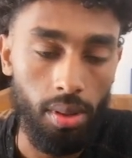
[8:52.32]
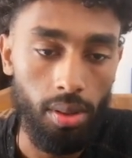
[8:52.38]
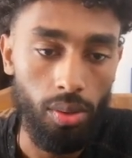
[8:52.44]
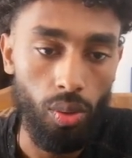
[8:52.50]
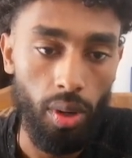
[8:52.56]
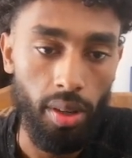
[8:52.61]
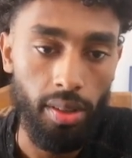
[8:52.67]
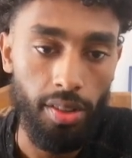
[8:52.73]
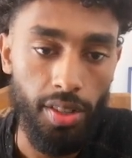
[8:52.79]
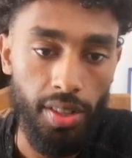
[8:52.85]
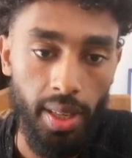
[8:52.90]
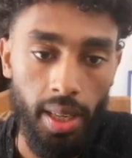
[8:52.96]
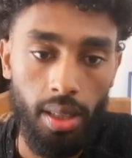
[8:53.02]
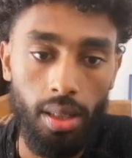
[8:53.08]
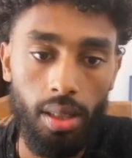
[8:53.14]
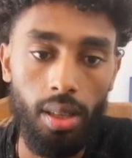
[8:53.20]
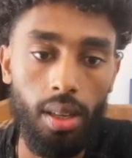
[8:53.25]
to
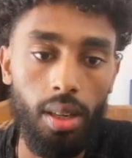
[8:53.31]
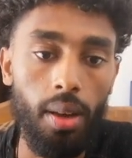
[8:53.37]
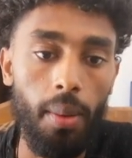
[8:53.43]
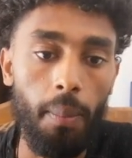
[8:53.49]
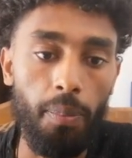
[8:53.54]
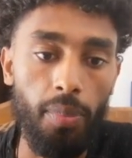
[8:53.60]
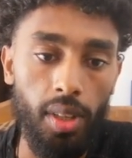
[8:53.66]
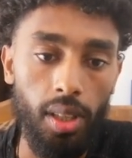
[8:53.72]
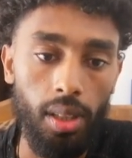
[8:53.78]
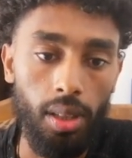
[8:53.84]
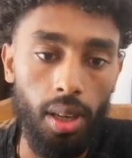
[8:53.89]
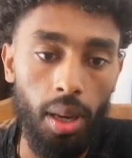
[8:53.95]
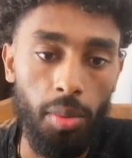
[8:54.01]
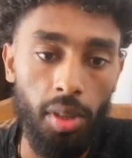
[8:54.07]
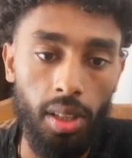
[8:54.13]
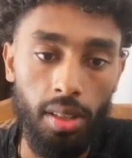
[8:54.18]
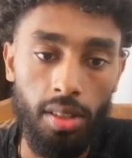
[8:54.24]
understand.
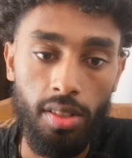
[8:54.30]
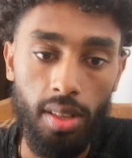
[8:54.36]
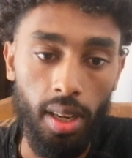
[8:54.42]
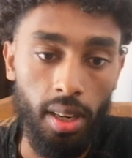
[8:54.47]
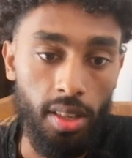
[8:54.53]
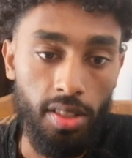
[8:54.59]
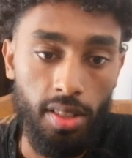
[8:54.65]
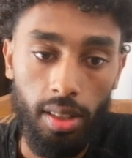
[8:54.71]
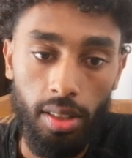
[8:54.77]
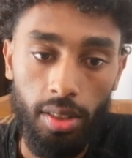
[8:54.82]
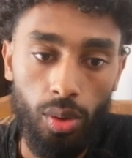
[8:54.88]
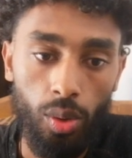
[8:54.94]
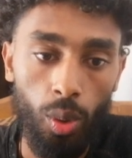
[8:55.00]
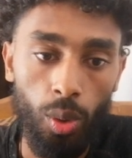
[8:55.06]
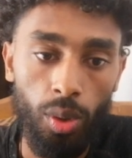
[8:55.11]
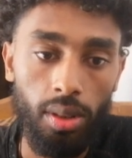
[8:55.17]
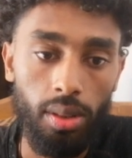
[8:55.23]
I mean, it's an excellent
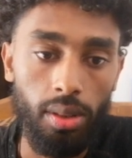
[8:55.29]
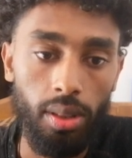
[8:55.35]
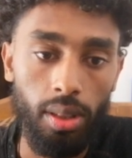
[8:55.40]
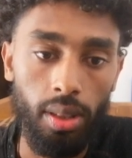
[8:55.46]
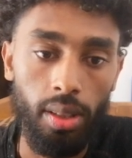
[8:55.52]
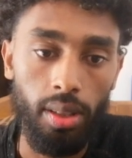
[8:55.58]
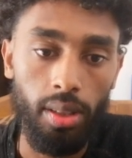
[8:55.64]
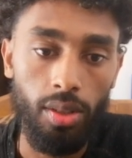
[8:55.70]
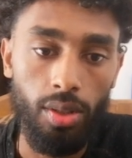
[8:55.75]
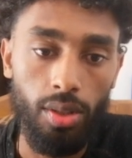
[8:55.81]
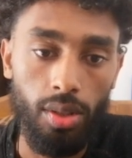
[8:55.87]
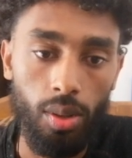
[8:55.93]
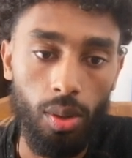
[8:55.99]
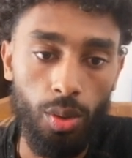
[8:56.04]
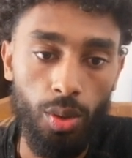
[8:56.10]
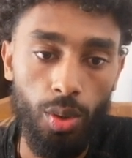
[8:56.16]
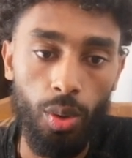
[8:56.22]
tool, and it's
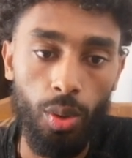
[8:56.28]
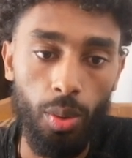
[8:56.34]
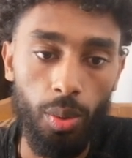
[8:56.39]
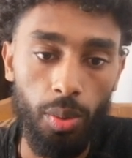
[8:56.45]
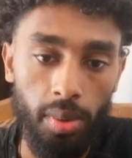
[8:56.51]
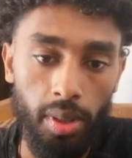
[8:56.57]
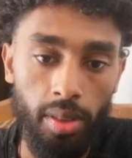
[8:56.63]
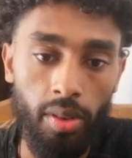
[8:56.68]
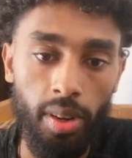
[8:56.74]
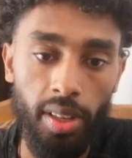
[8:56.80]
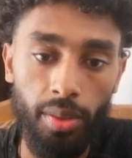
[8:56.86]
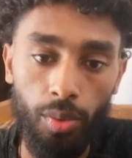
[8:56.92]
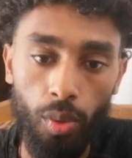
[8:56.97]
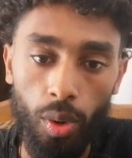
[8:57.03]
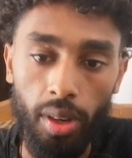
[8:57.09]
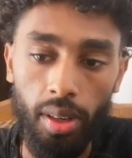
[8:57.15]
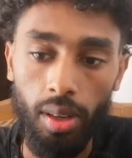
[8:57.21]
also great
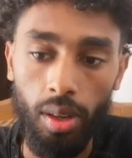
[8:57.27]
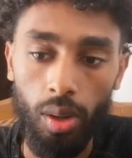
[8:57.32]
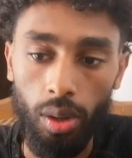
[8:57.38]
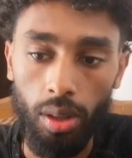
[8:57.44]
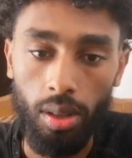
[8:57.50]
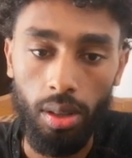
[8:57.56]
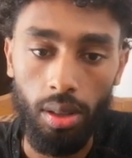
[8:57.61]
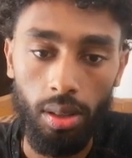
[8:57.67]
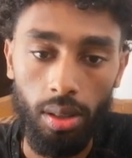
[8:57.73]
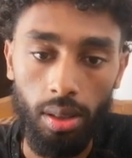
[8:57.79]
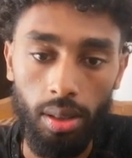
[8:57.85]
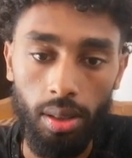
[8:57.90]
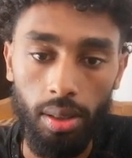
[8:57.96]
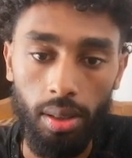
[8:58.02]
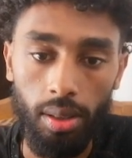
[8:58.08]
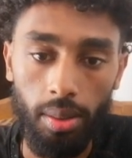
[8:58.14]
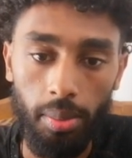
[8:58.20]
for
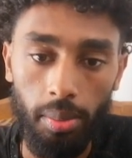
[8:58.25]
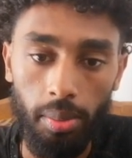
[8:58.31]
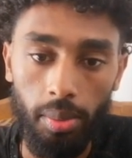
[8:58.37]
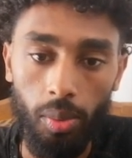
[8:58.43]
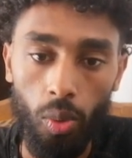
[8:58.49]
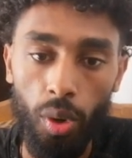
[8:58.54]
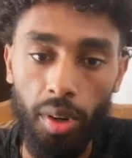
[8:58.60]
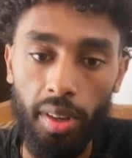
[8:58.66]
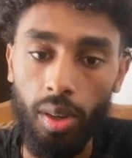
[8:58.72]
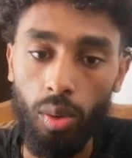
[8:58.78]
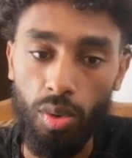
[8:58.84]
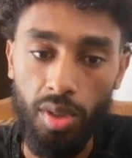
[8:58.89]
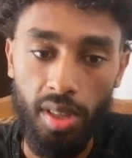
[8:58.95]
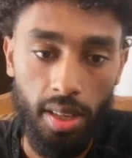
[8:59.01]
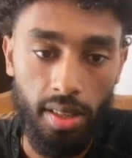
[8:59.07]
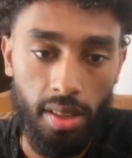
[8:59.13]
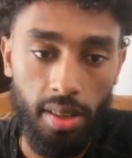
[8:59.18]
working
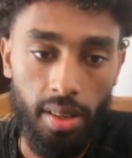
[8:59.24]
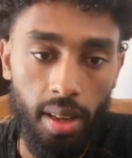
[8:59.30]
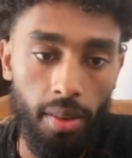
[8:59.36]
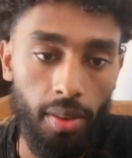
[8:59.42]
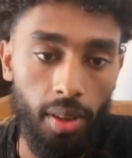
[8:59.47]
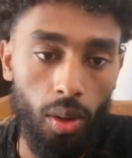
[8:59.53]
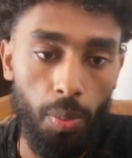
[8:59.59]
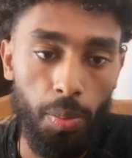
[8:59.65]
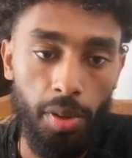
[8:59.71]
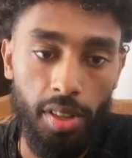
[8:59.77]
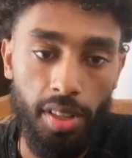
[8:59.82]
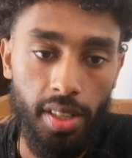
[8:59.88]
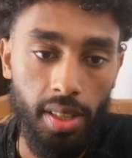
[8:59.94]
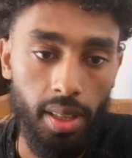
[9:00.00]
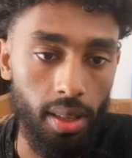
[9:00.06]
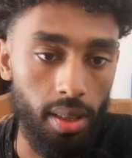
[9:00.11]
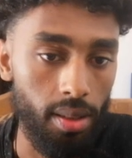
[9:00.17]
with other
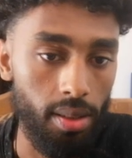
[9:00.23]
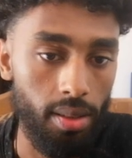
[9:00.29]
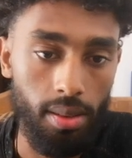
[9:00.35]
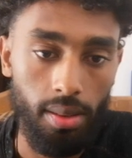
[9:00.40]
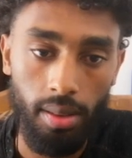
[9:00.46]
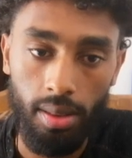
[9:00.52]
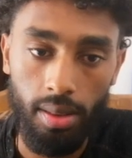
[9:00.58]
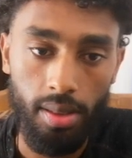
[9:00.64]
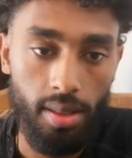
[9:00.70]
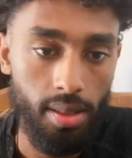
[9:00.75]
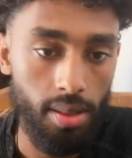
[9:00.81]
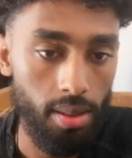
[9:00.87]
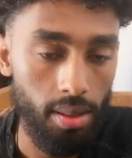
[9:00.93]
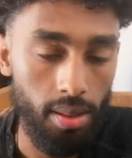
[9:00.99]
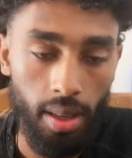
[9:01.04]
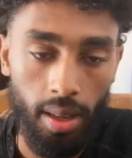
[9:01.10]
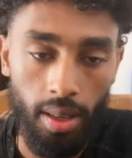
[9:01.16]
developers, and
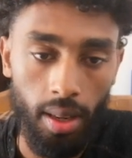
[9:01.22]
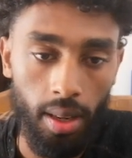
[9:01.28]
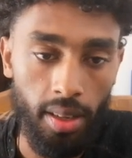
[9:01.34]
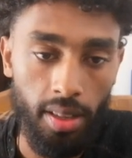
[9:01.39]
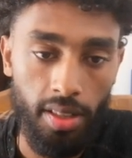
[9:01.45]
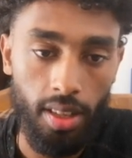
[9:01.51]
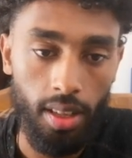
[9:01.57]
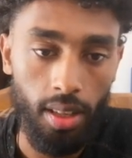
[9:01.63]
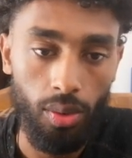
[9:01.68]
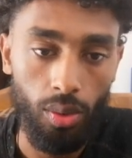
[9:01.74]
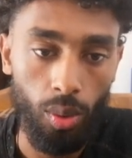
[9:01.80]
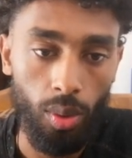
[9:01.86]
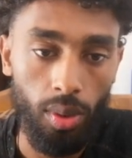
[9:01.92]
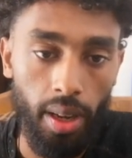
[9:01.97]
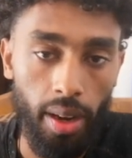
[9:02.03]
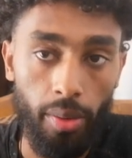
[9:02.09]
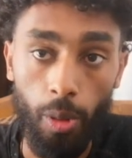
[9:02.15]
it's an excellent
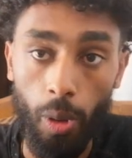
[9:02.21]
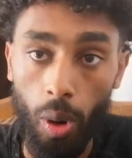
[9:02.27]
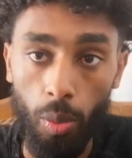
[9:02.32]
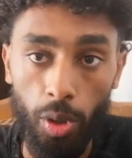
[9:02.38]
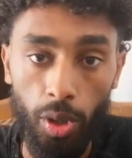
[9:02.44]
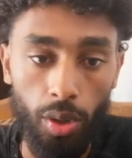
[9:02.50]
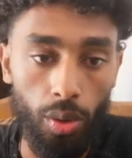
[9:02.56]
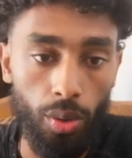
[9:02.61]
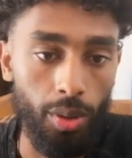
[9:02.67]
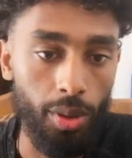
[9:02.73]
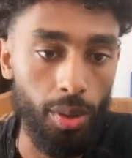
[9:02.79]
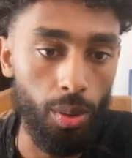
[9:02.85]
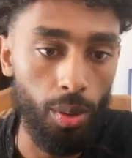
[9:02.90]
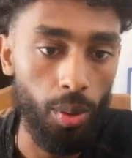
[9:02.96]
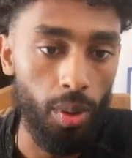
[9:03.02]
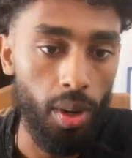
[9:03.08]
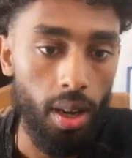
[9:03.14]
tool. I recommend you
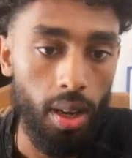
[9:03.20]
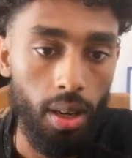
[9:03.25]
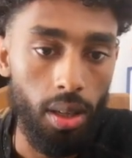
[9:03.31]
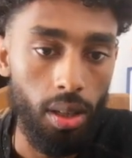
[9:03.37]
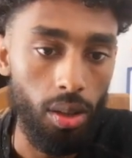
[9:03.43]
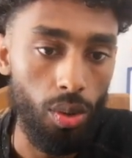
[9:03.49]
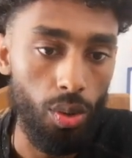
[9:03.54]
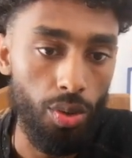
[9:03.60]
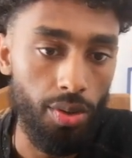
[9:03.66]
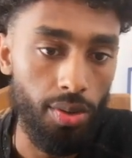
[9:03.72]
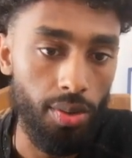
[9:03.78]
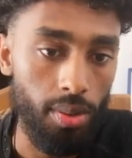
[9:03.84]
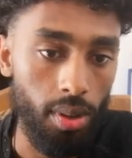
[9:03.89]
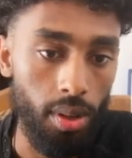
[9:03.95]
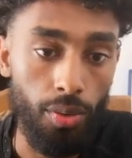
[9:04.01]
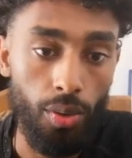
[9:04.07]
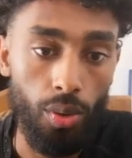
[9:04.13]
to
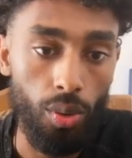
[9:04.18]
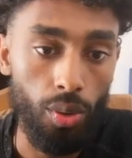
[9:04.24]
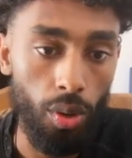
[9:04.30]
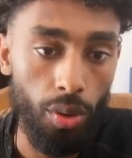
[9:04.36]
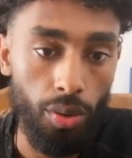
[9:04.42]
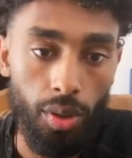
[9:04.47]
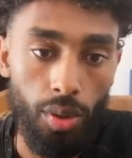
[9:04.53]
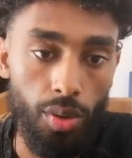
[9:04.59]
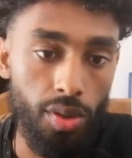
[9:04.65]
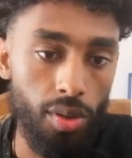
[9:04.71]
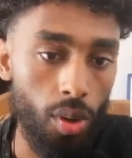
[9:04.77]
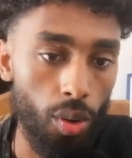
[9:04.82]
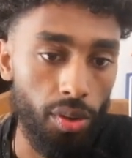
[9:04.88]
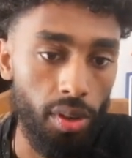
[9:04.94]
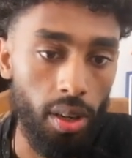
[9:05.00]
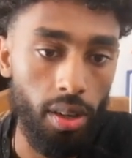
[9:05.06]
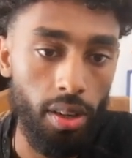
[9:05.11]
use, if you don't use
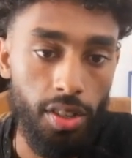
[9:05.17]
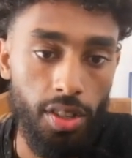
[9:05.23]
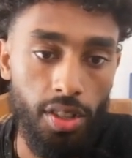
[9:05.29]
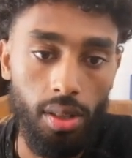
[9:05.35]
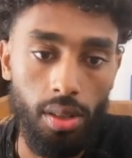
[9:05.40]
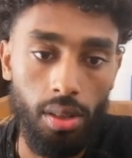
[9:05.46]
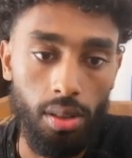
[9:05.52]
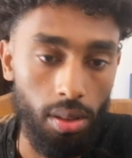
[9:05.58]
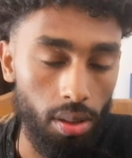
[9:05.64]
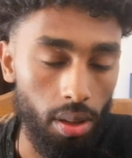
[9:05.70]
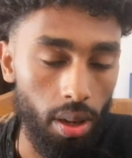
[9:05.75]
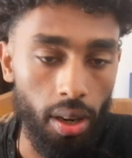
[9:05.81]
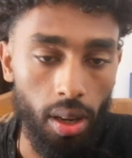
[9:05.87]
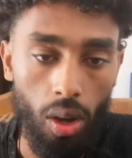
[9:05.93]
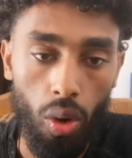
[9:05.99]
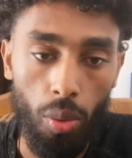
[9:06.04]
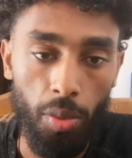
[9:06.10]
containers, I
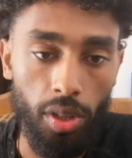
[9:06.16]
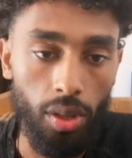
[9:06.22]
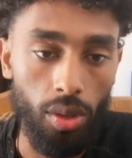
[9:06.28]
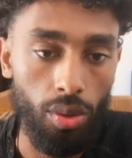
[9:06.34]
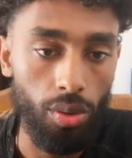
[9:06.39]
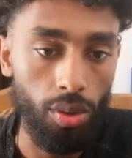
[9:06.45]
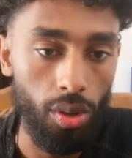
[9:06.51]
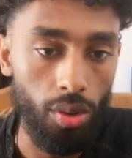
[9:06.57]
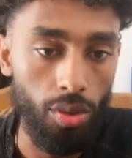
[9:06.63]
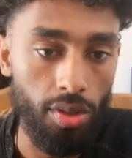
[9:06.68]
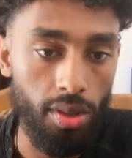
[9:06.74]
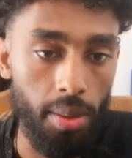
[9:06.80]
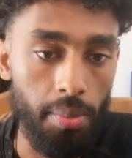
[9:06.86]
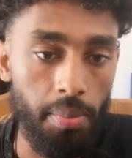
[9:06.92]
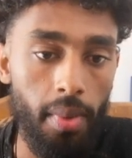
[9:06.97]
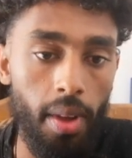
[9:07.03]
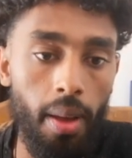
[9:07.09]
recommend you to use
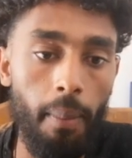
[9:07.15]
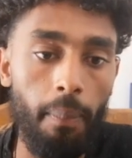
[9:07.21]
them.